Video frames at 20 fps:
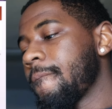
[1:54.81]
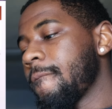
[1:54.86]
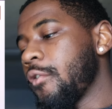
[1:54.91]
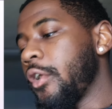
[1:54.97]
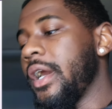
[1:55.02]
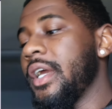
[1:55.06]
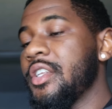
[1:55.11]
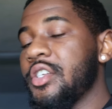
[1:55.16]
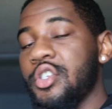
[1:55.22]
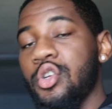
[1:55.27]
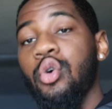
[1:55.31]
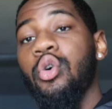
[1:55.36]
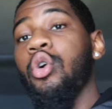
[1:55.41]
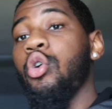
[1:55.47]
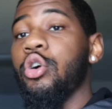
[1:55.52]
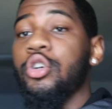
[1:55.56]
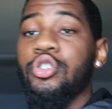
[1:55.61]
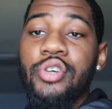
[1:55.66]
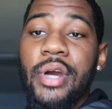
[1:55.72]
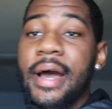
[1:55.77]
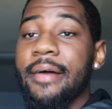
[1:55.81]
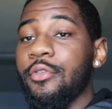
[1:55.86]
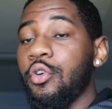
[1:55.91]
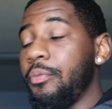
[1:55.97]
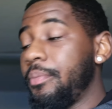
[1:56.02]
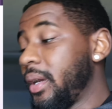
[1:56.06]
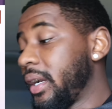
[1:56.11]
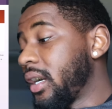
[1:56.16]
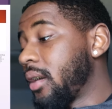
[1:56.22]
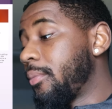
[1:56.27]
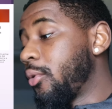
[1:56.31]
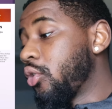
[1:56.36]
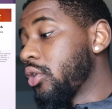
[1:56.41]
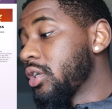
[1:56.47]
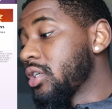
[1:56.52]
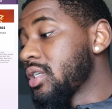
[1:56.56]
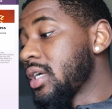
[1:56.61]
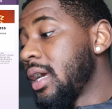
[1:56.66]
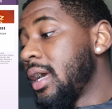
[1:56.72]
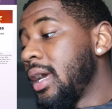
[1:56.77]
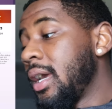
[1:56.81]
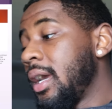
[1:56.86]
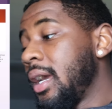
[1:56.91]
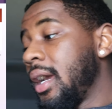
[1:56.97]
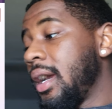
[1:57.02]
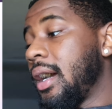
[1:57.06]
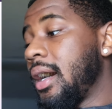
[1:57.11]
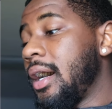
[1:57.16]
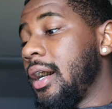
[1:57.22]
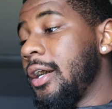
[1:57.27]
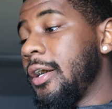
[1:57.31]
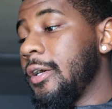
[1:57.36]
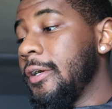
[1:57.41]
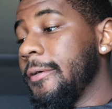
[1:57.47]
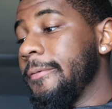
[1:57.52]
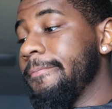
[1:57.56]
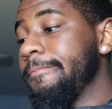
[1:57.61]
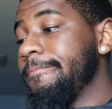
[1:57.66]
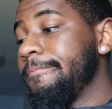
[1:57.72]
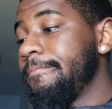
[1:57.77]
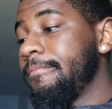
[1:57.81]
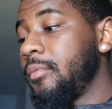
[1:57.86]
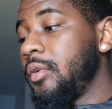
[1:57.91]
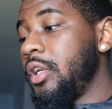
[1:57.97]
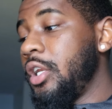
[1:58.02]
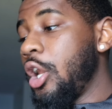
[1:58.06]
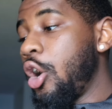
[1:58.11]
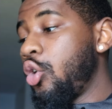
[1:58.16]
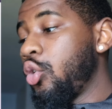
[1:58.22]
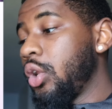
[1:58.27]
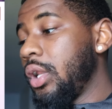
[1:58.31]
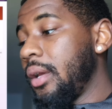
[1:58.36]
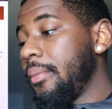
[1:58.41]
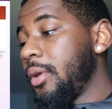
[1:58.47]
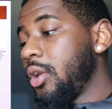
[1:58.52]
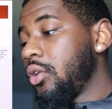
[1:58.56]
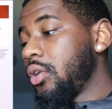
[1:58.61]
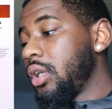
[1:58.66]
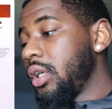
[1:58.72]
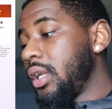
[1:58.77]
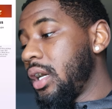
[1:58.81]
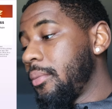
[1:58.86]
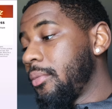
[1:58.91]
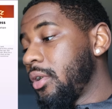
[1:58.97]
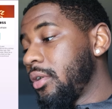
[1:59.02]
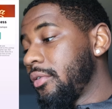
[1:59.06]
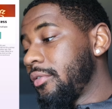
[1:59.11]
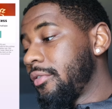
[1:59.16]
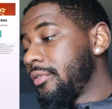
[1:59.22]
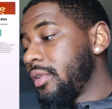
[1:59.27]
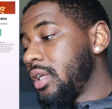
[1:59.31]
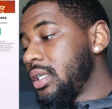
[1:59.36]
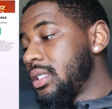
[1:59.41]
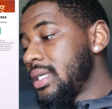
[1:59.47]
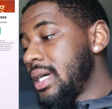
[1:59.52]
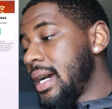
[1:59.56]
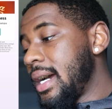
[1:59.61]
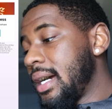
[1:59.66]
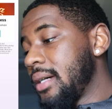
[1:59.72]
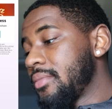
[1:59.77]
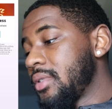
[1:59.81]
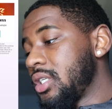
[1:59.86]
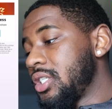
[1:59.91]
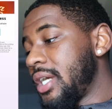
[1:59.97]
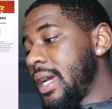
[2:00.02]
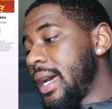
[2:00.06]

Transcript: for in-store or drive-through pickup orders. Um, no limit on the number of the times the